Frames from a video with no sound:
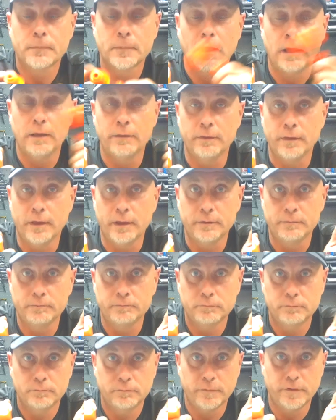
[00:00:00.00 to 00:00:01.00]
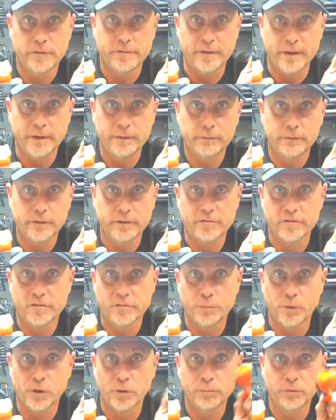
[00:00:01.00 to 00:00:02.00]
then this end gets the
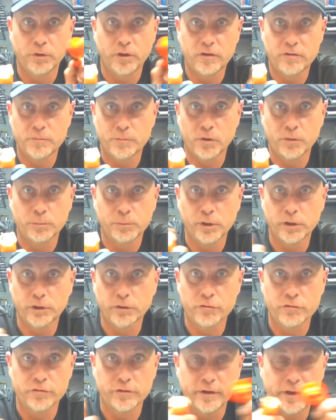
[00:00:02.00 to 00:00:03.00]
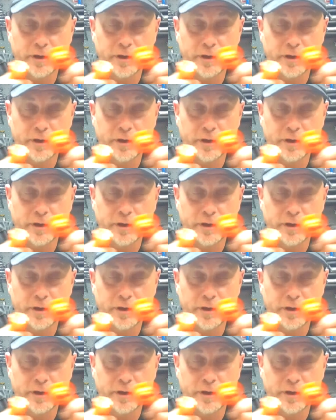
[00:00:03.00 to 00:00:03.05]
spark plug. Spark plug goes in the